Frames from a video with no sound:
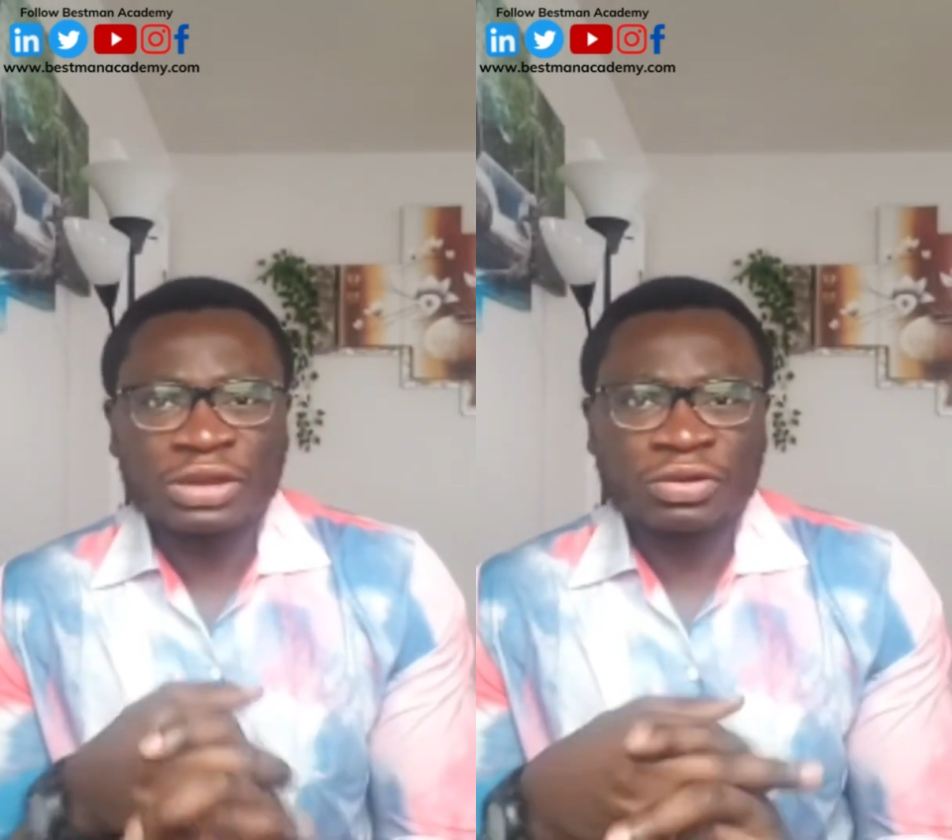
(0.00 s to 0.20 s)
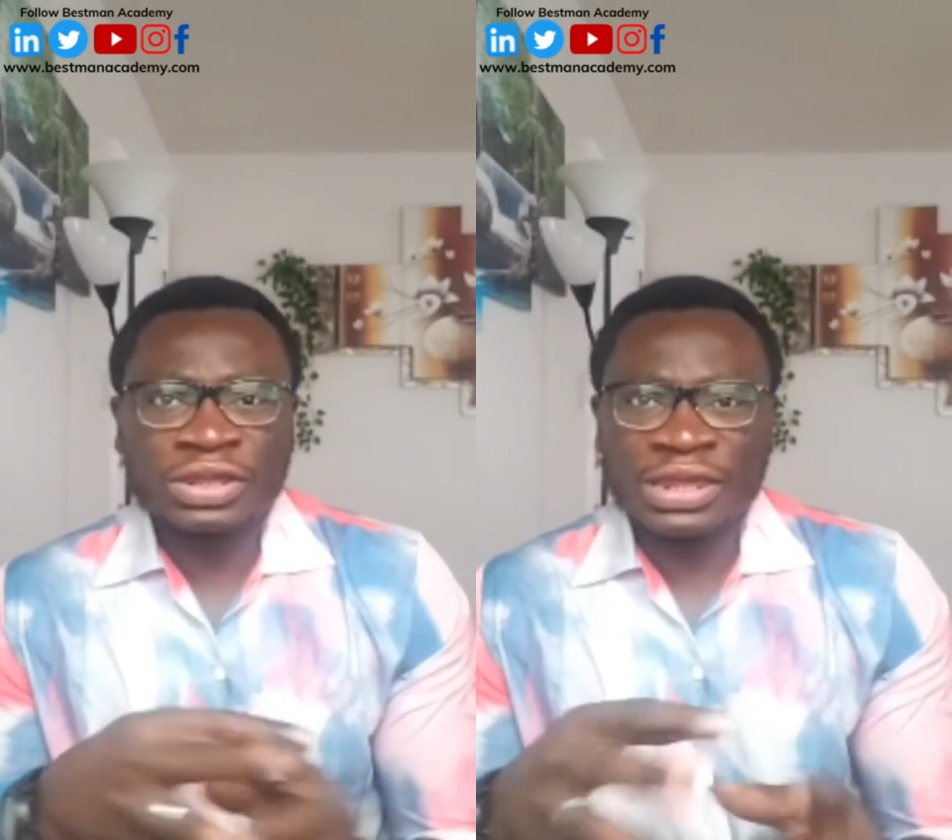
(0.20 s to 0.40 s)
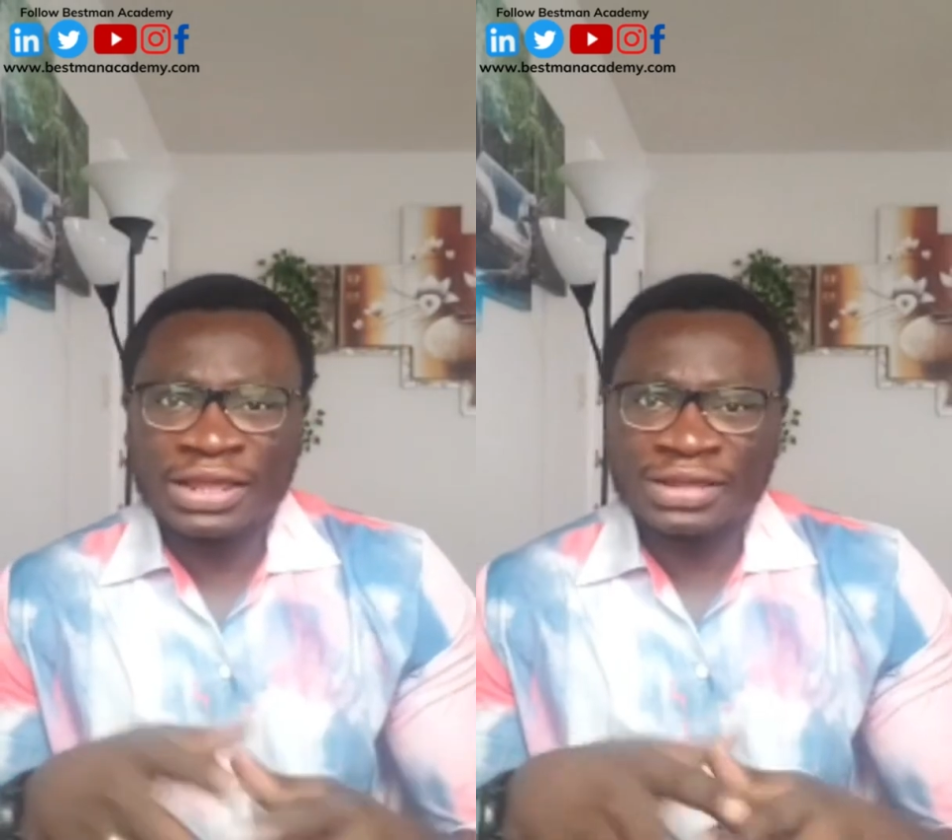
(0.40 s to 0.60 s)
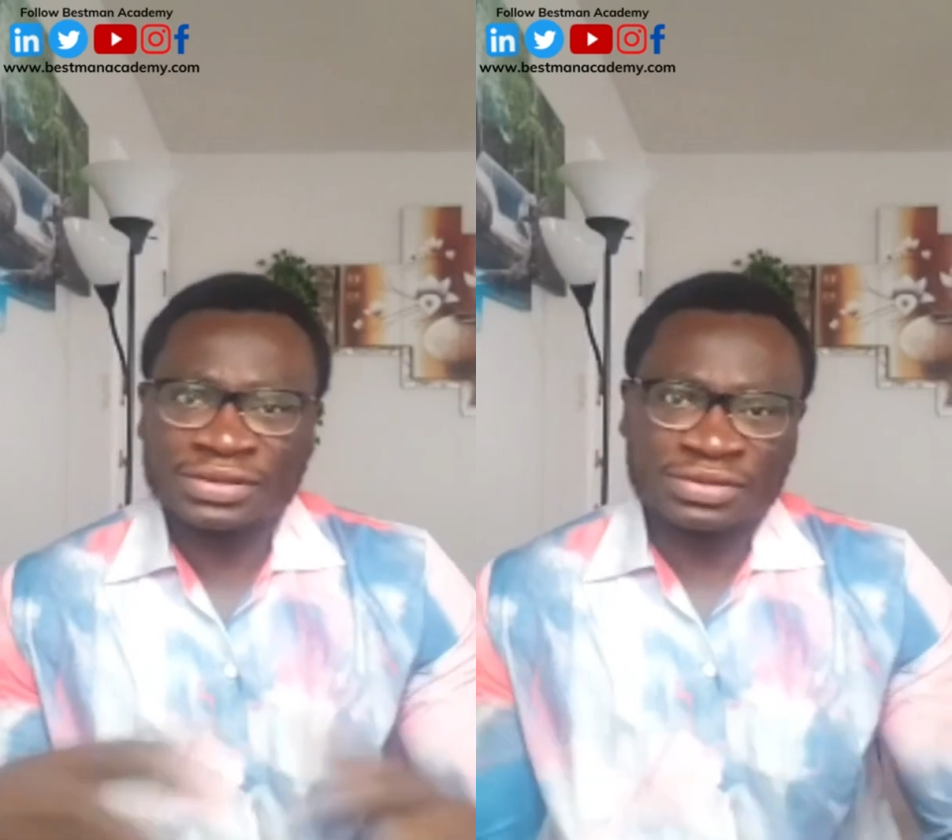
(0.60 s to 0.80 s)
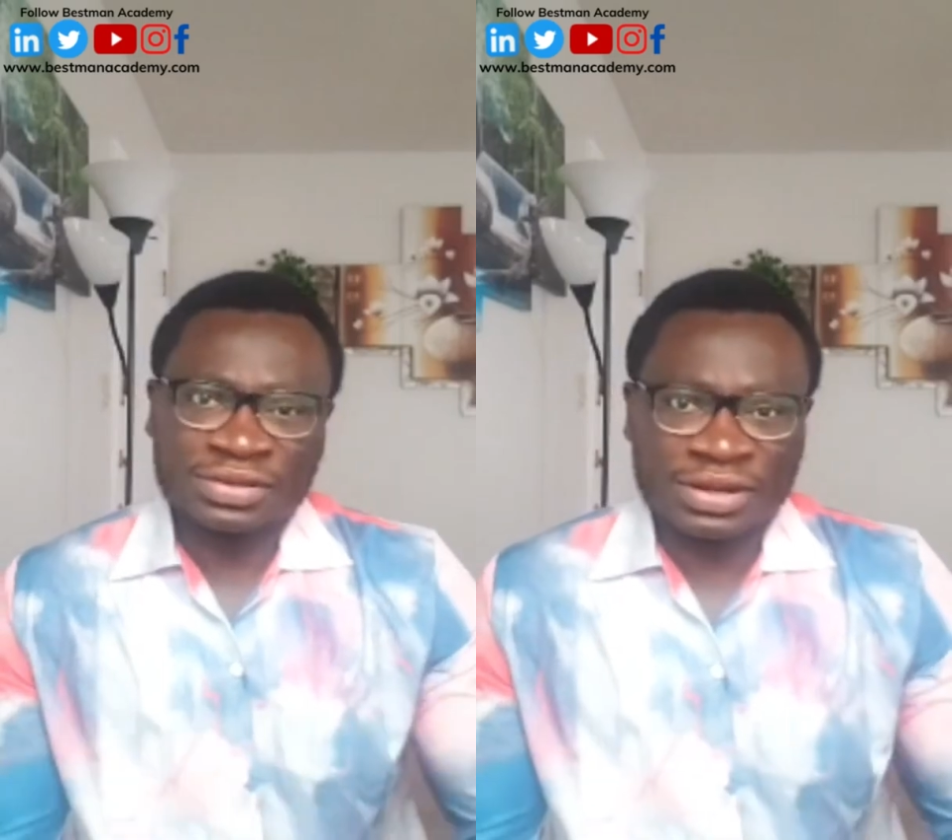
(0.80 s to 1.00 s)
So I know he
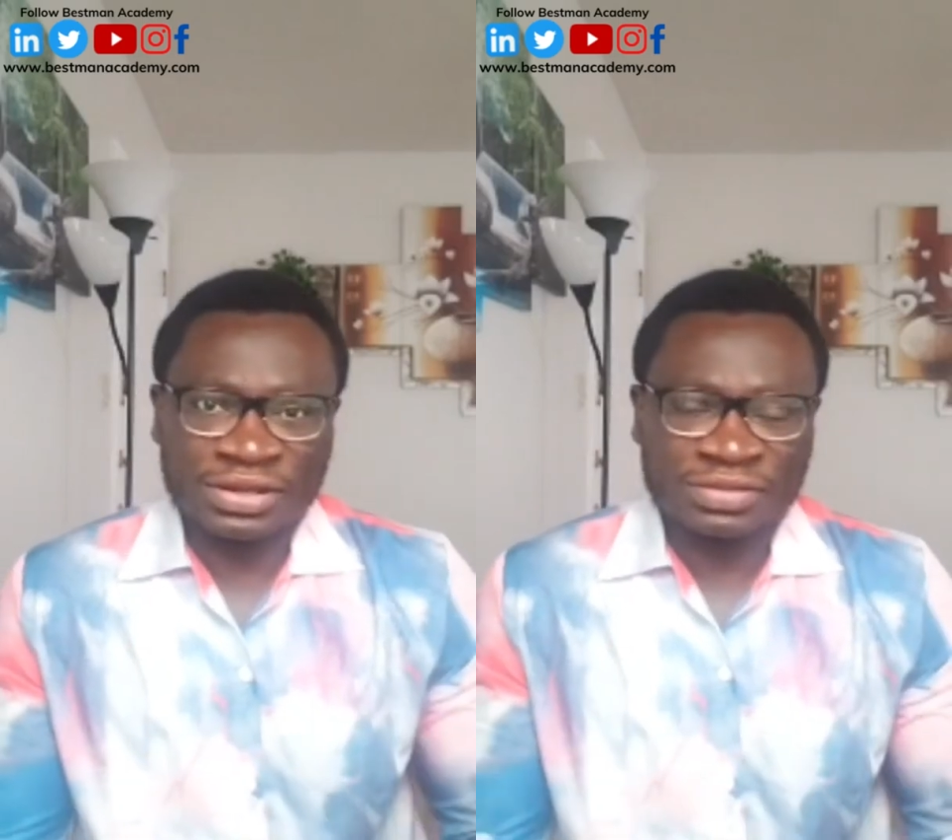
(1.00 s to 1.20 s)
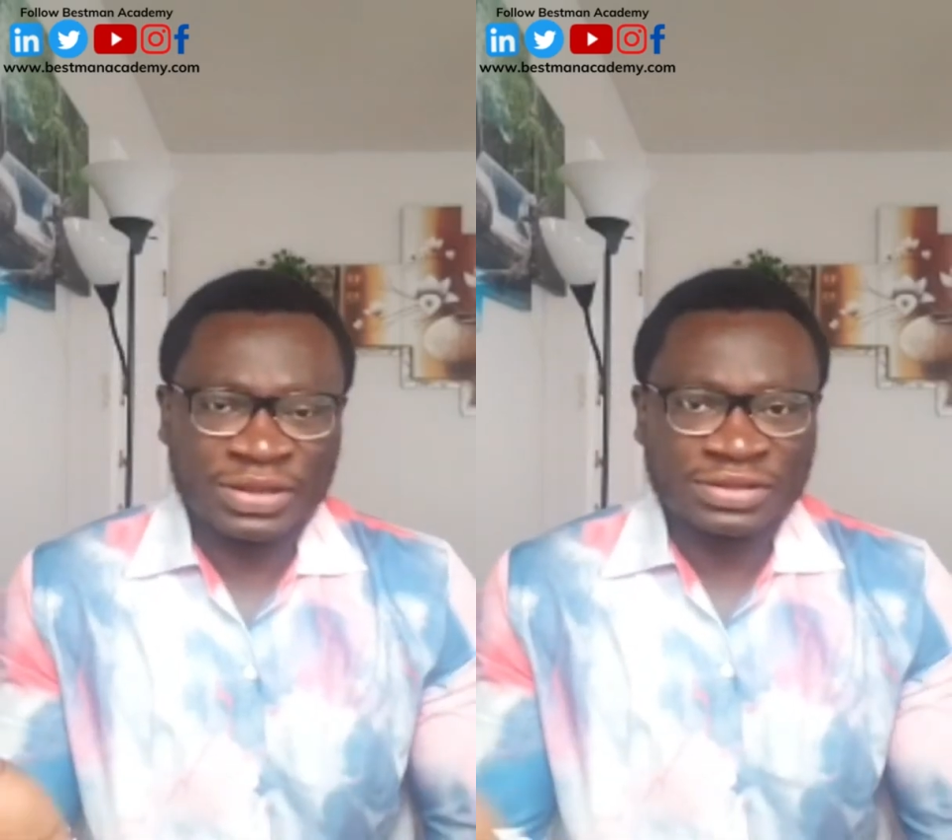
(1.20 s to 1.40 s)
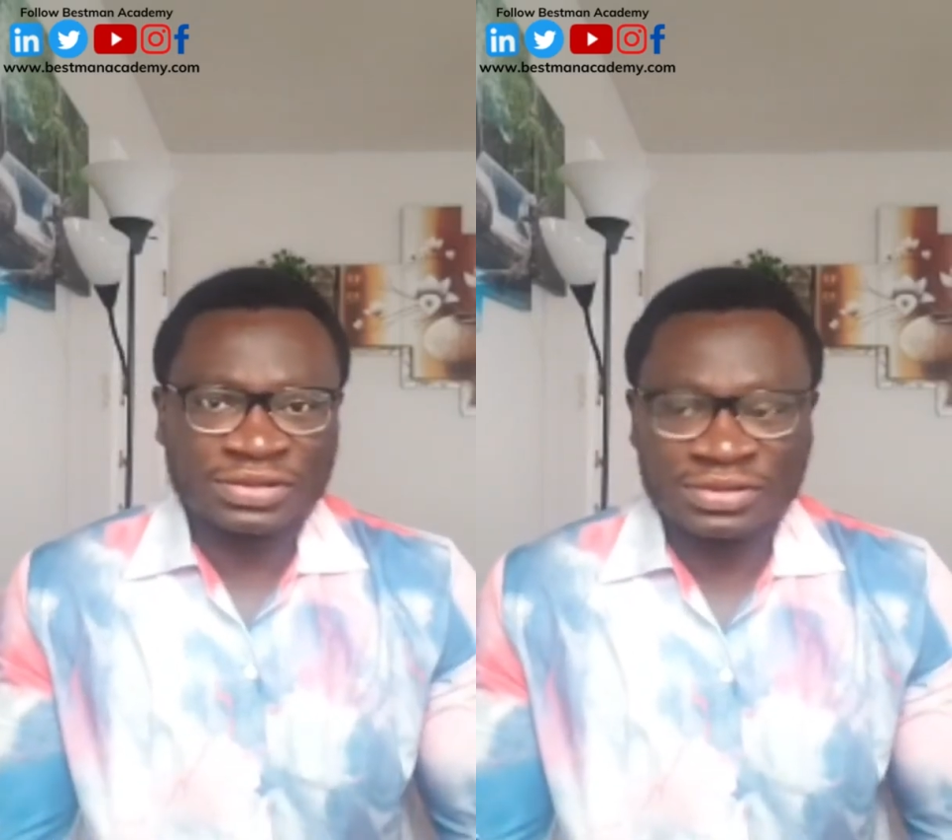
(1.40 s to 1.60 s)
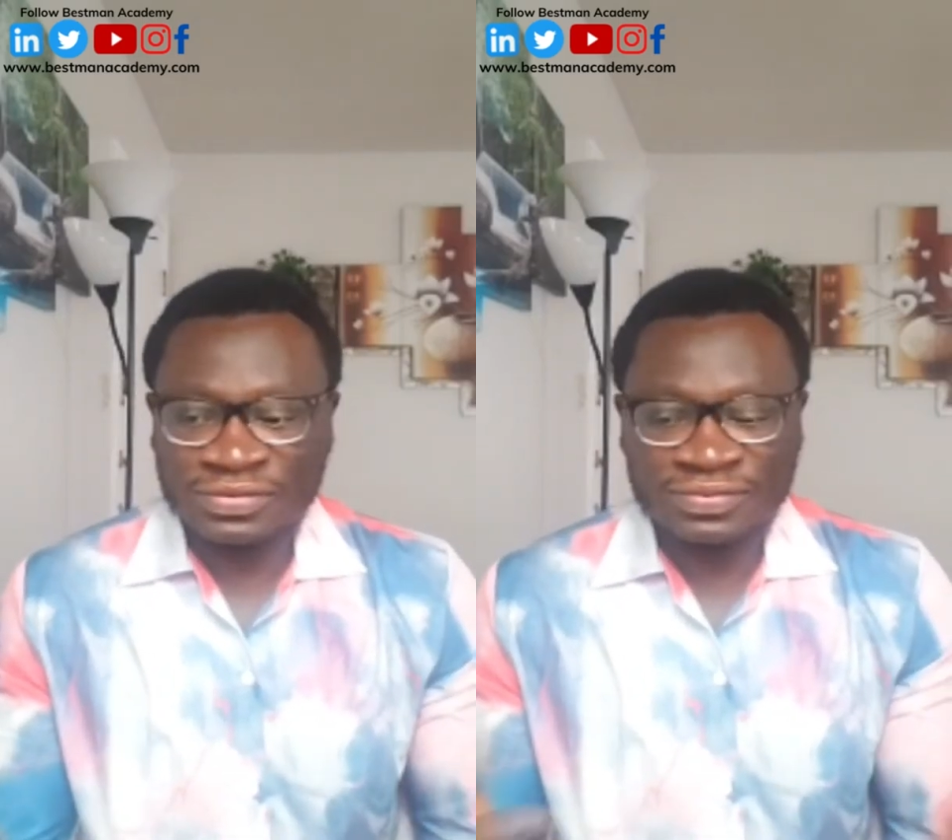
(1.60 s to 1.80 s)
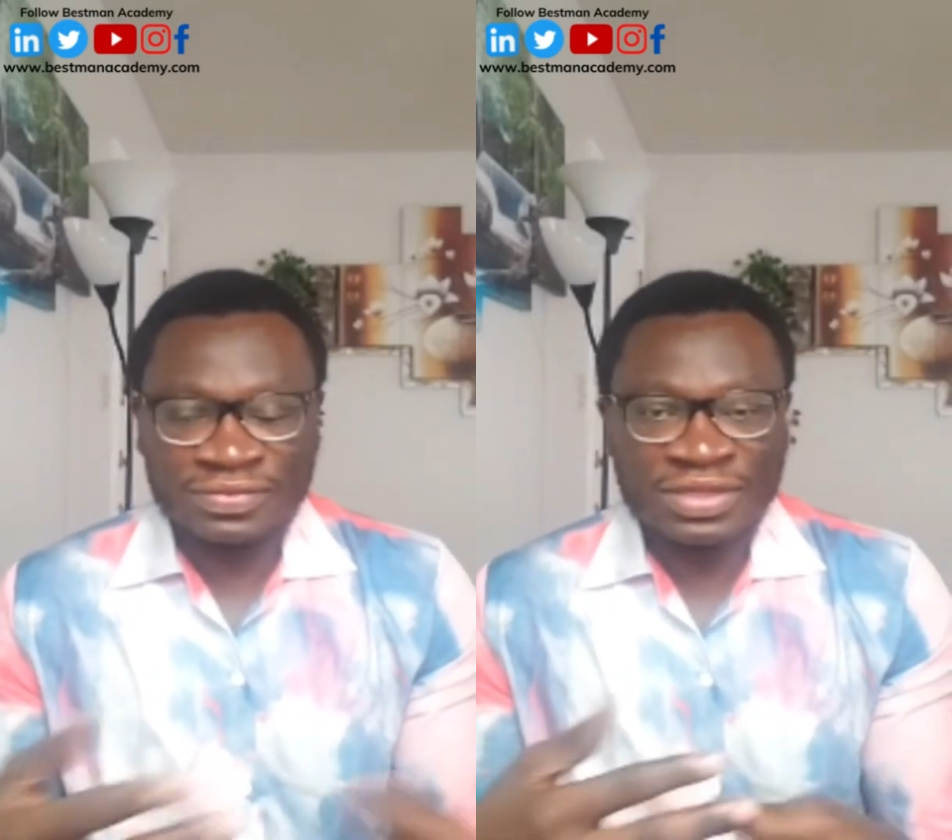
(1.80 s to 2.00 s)
has an
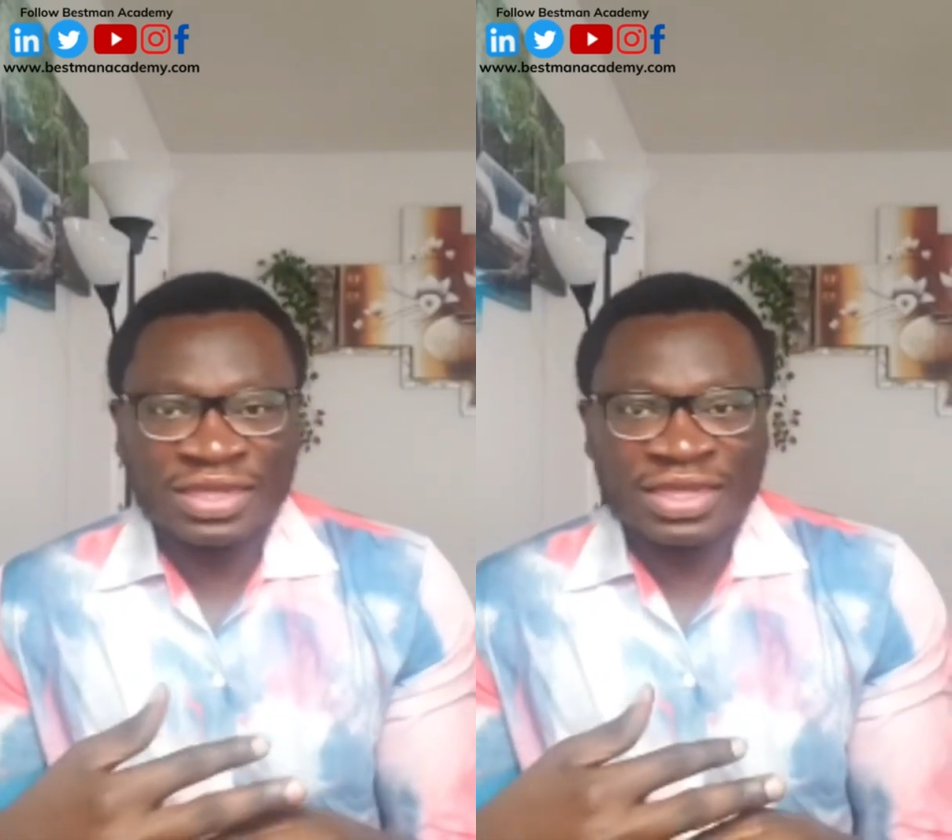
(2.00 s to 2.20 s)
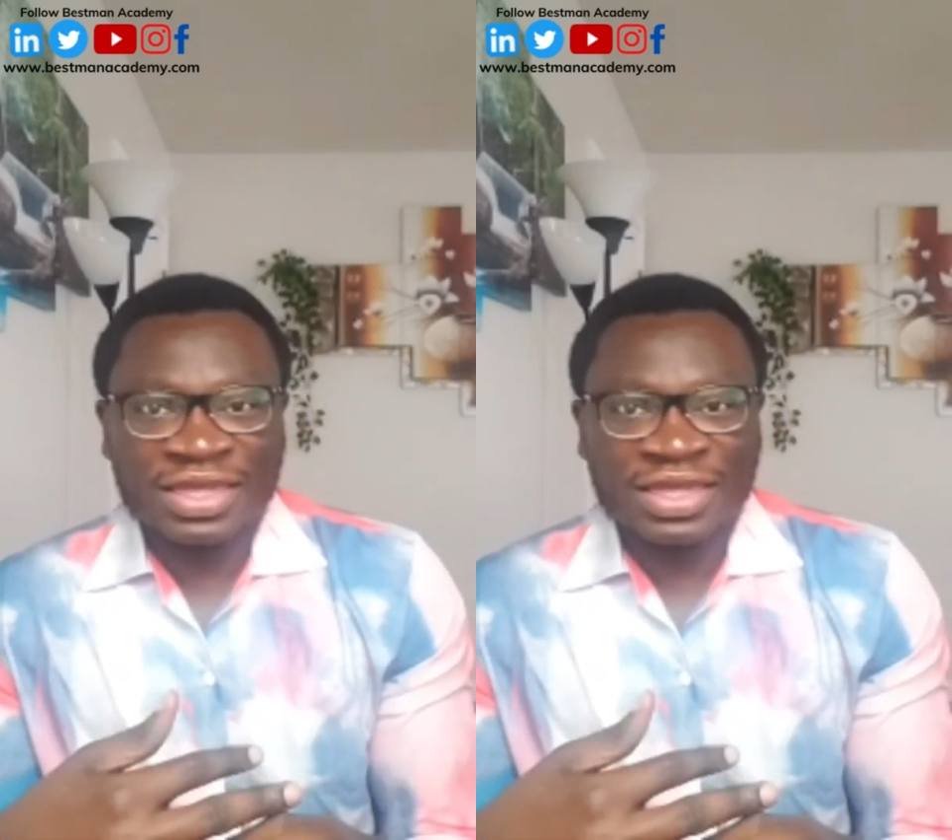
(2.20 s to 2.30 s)
expansive